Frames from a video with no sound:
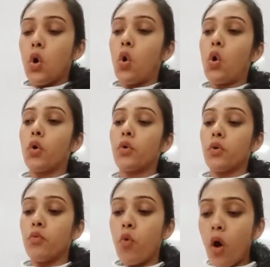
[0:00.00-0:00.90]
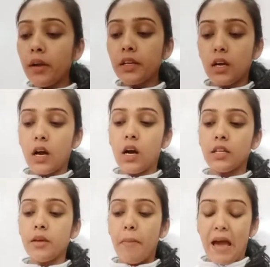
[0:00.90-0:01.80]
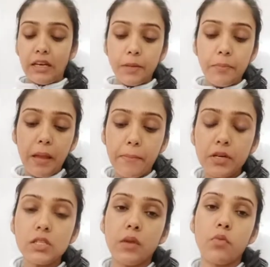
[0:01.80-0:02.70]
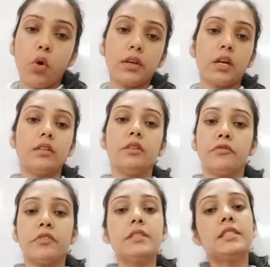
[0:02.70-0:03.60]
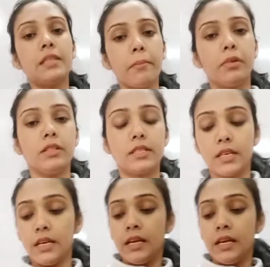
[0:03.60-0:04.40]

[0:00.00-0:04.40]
or what are the ballot papers and what are the different symbols.